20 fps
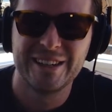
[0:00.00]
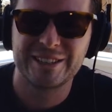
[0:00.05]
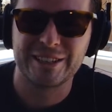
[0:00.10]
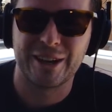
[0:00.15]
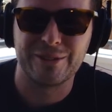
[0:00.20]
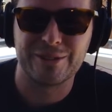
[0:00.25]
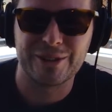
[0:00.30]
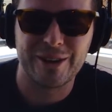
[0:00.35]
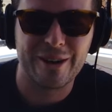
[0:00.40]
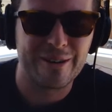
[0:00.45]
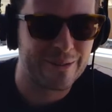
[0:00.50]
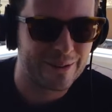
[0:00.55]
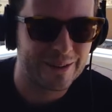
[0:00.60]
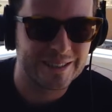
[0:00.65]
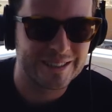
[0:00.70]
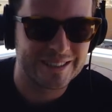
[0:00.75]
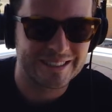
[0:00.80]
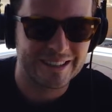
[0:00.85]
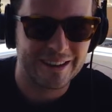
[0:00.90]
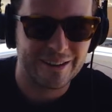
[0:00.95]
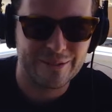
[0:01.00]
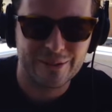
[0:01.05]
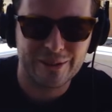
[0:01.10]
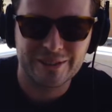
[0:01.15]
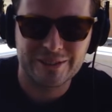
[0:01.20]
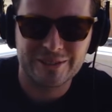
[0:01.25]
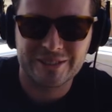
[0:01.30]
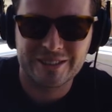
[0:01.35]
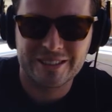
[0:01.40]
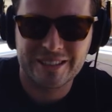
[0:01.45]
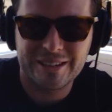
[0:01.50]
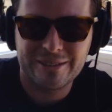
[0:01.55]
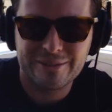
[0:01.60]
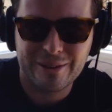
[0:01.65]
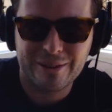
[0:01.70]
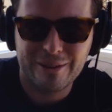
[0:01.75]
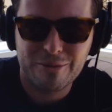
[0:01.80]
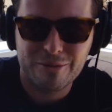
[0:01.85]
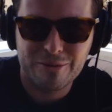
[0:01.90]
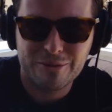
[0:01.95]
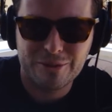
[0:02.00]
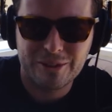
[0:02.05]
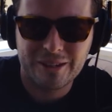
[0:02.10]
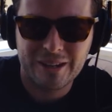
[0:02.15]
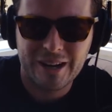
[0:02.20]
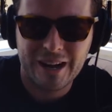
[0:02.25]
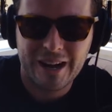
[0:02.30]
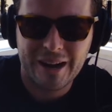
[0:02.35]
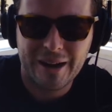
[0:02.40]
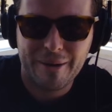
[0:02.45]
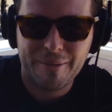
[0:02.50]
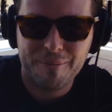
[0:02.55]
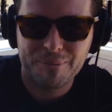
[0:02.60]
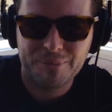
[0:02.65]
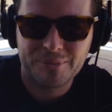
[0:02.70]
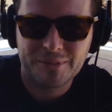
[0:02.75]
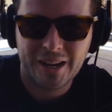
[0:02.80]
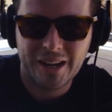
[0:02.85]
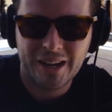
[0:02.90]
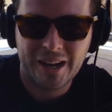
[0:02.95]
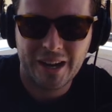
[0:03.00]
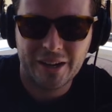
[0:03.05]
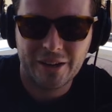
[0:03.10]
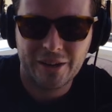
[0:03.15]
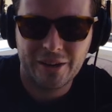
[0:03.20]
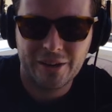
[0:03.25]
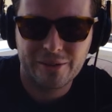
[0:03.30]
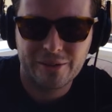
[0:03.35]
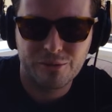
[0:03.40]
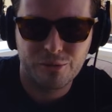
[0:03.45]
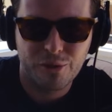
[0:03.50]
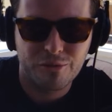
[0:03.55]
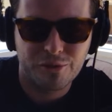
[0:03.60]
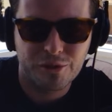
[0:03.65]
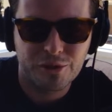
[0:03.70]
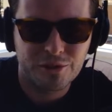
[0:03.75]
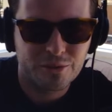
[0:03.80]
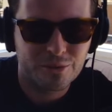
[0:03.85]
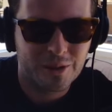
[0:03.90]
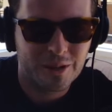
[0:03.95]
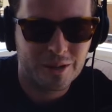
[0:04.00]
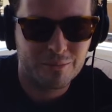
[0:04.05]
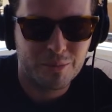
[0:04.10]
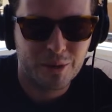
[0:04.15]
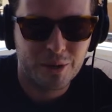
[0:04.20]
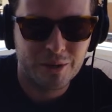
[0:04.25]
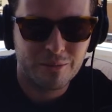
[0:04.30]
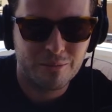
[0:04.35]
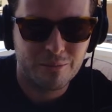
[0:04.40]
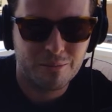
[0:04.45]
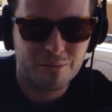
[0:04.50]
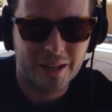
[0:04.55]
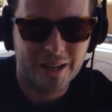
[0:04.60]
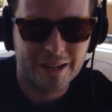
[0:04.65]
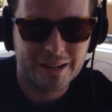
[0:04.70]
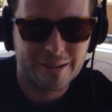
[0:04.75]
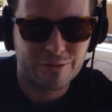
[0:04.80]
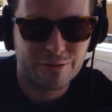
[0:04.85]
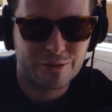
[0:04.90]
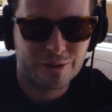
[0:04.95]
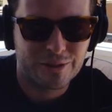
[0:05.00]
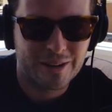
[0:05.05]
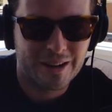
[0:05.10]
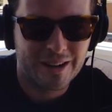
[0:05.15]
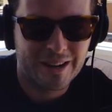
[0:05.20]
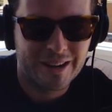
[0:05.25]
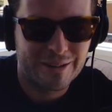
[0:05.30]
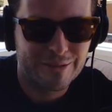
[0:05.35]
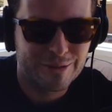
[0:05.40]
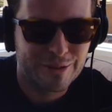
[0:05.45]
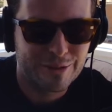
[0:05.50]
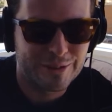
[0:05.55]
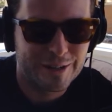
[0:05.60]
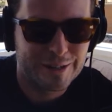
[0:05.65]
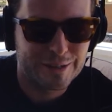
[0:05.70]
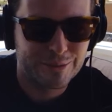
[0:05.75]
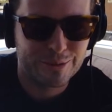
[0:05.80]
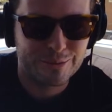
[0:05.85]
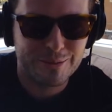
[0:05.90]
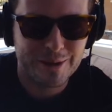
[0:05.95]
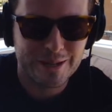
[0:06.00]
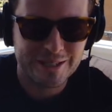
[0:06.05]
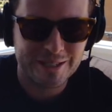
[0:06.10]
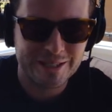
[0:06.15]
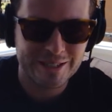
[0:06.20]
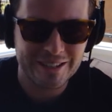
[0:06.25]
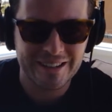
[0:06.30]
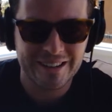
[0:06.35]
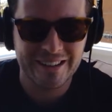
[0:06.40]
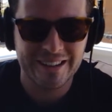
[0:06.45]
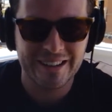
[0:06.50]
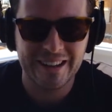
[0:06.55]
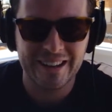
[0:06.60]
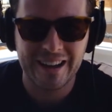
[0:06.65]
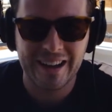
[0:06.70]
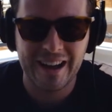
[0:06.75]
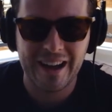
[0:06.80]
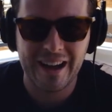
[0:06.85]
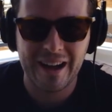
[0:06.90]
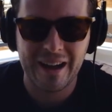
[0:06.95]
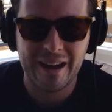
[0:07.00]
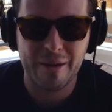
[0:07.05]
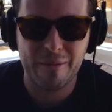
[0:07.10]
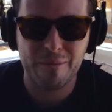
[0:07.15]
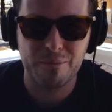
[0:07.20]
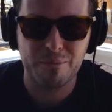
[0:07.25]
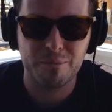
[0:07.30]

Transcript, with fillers: so I'm sure everyone's everyone's received one before. Um, I know we've used one per like for uh, for Facebook Messenger. Um,